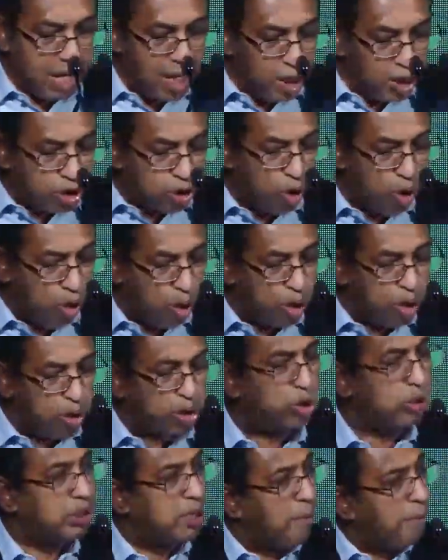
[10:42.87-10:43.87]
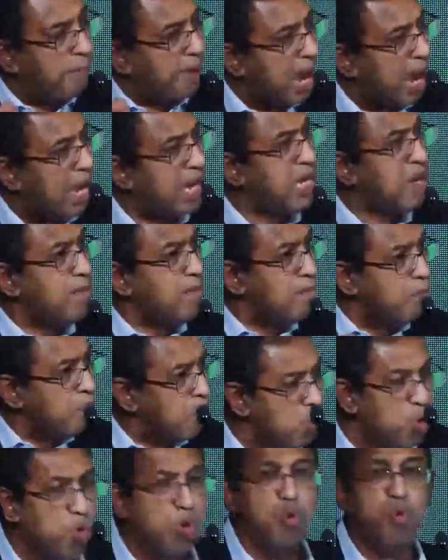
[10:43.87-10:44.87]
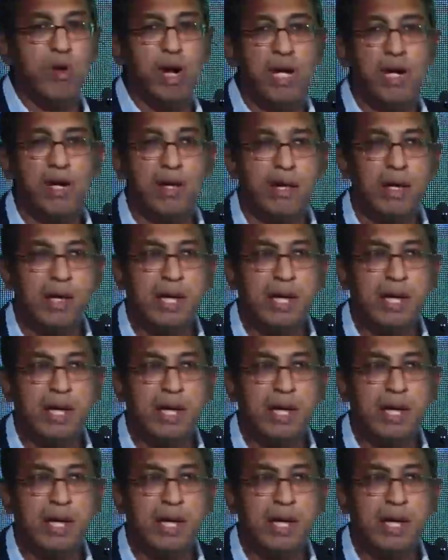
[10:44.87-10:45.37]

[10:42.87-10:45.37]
So the prime mover